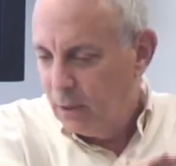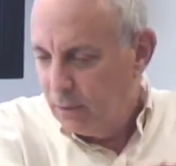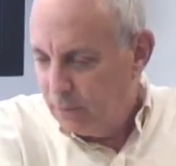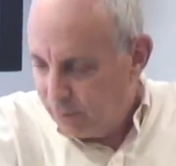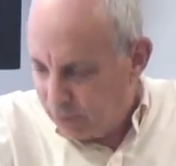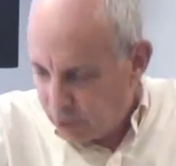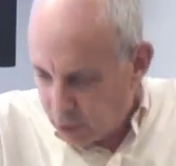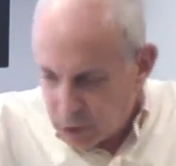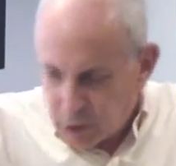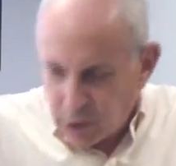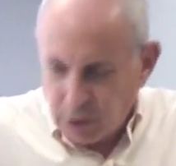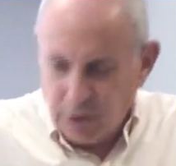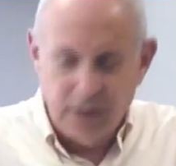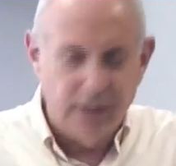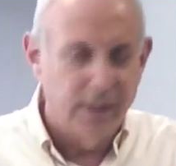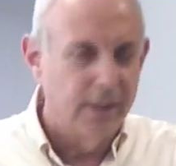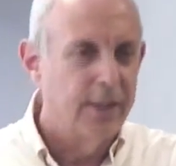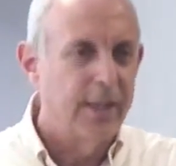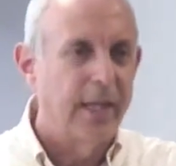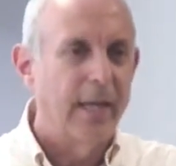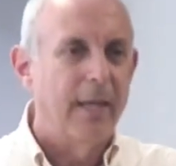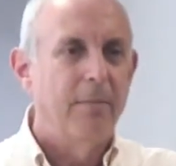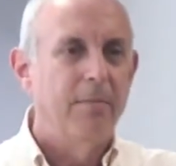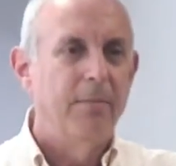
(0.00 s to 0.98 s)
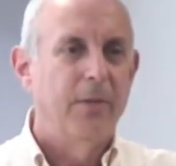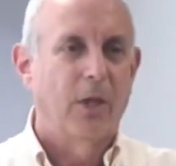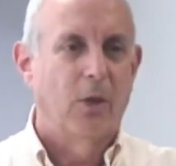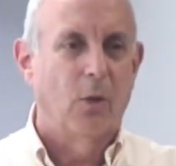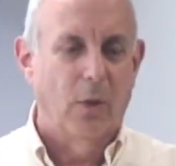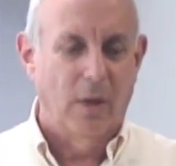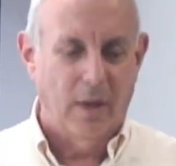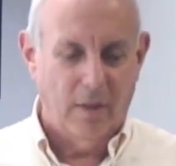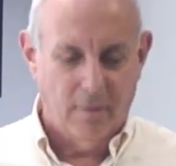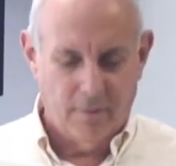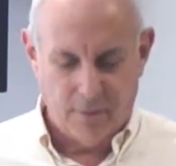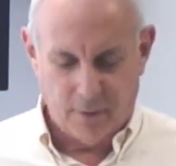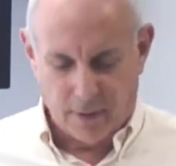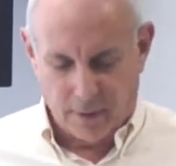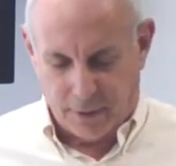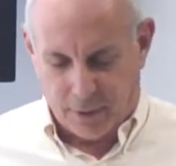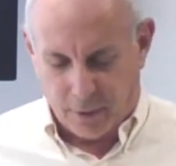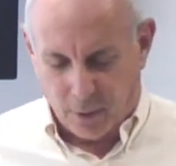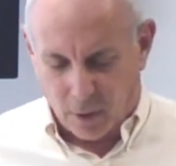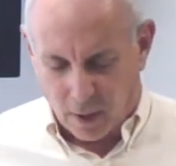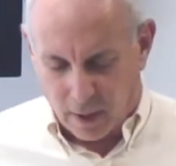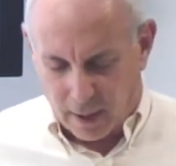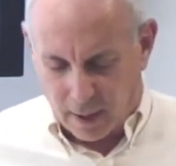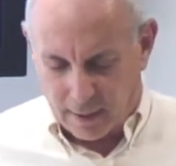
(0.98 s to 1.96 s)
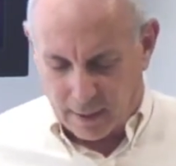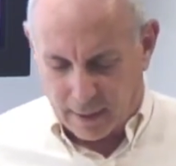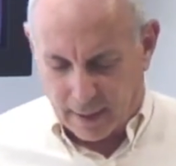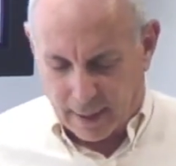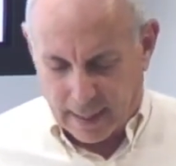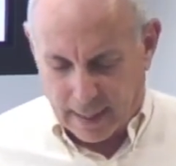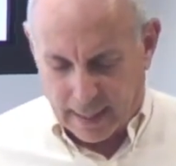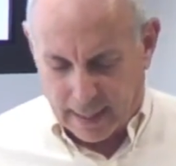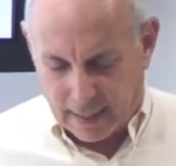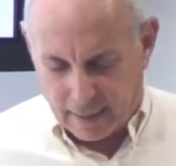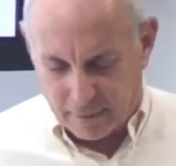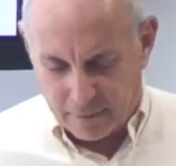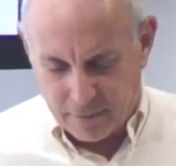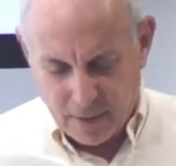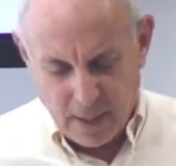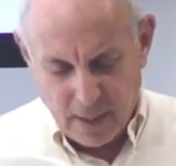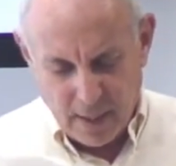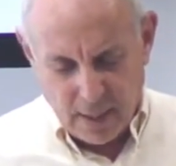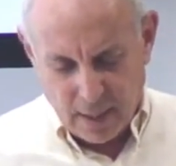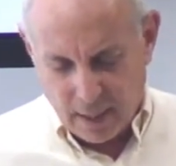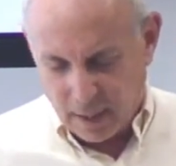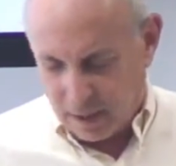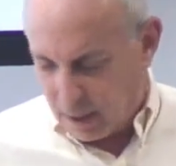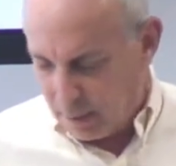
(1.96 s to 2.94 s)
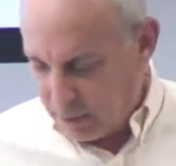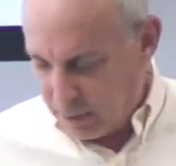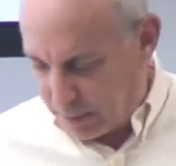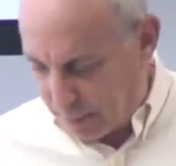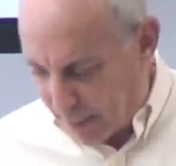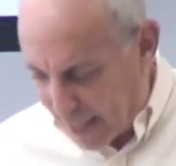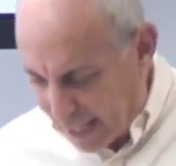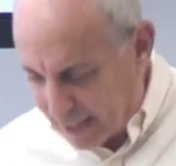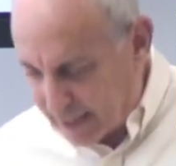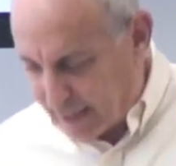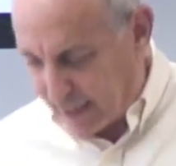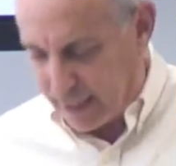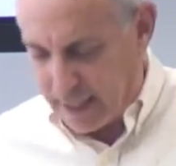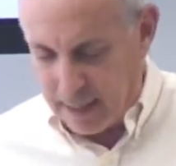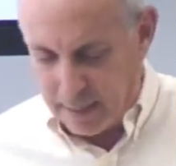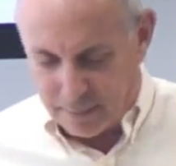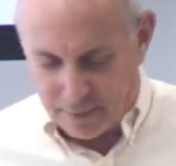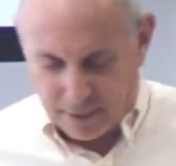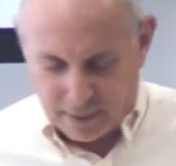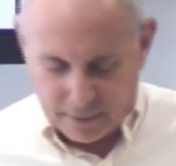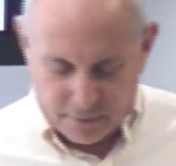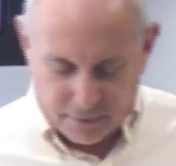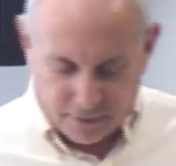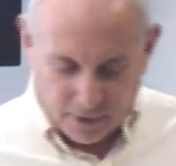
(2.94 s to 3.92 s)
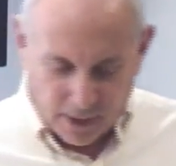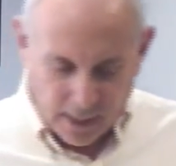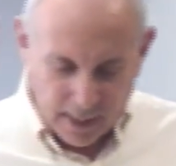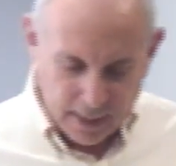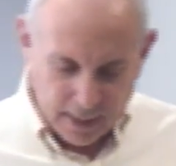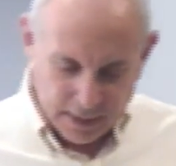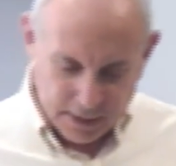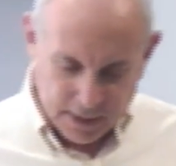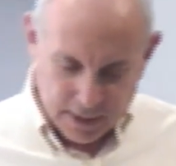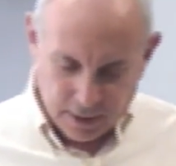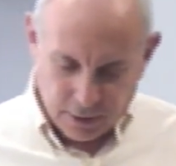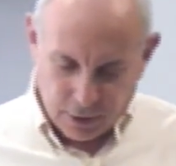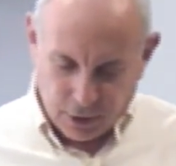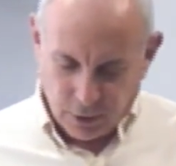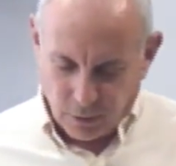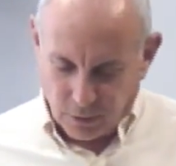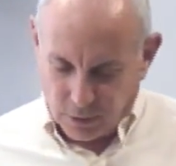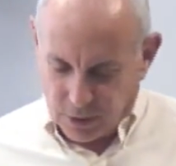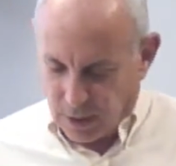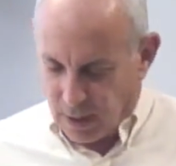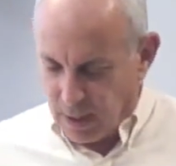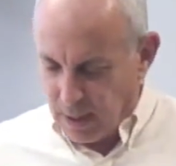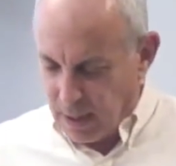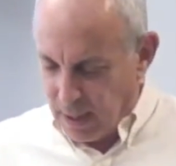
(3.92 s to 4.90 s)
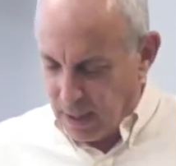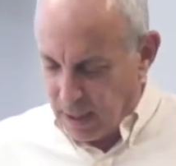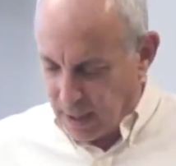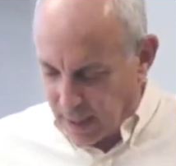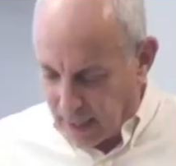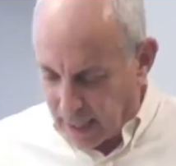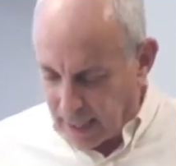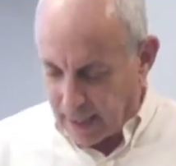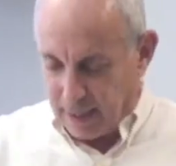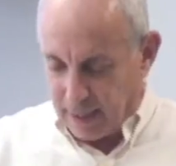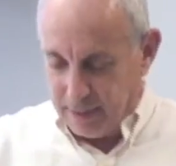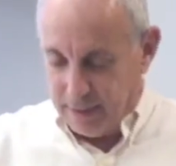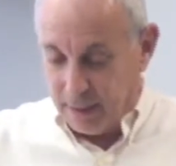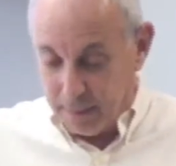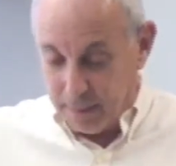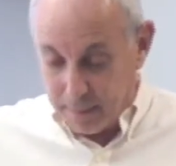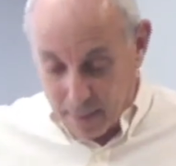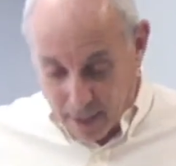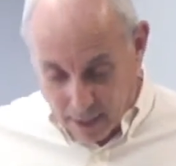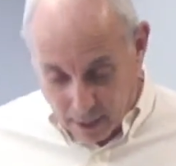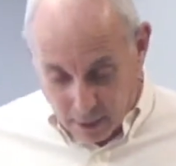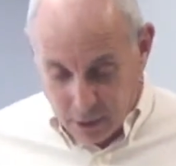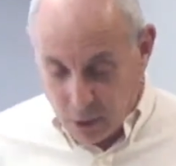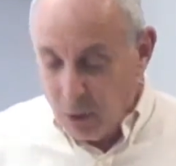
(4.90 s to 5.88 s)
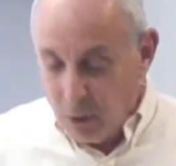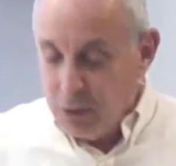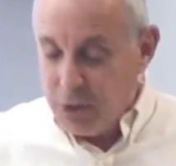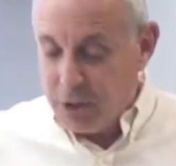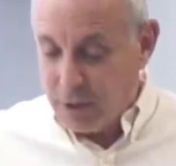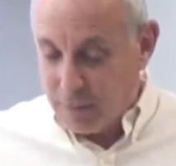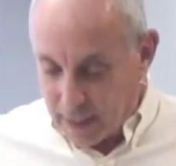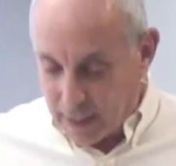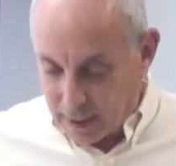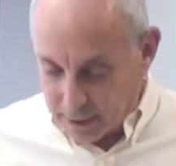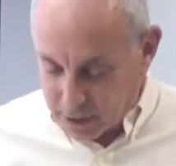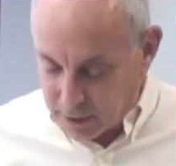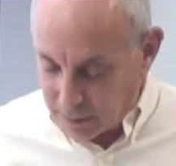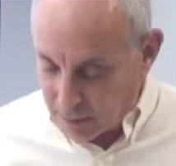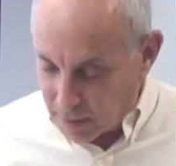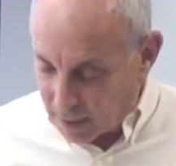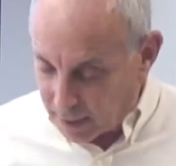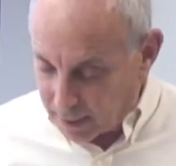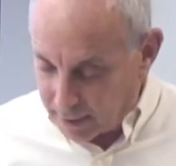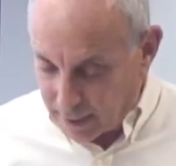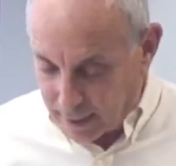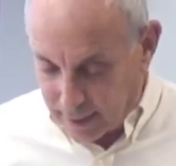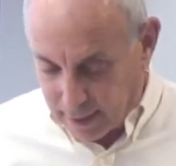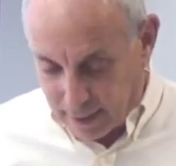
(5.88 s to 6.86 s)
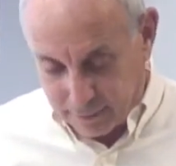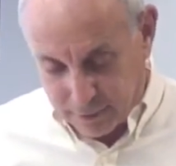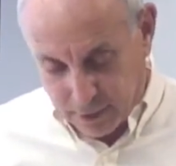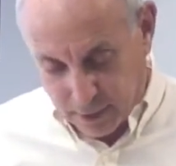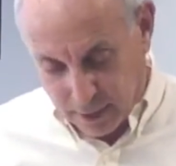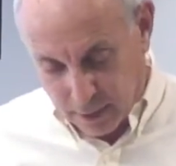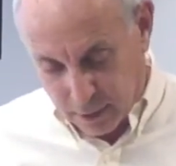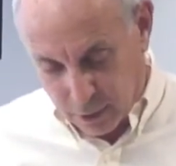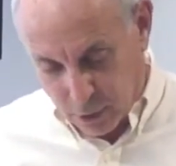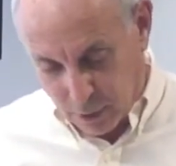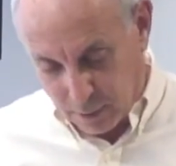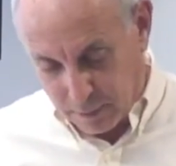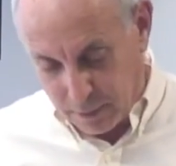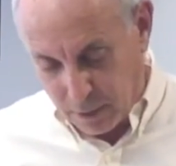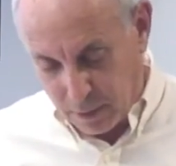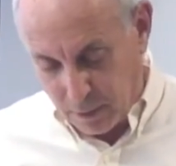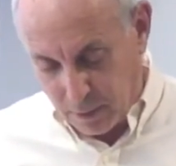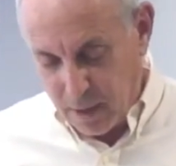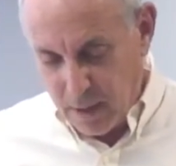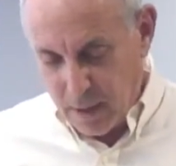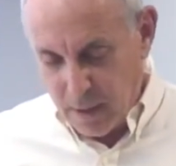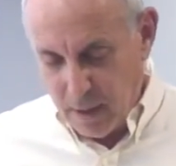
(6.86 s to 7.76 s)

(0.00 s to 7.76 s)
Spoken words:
virtually the same degree of authority they have. It comes back to campaign finance issues and the huge amounts of money they have to contribute.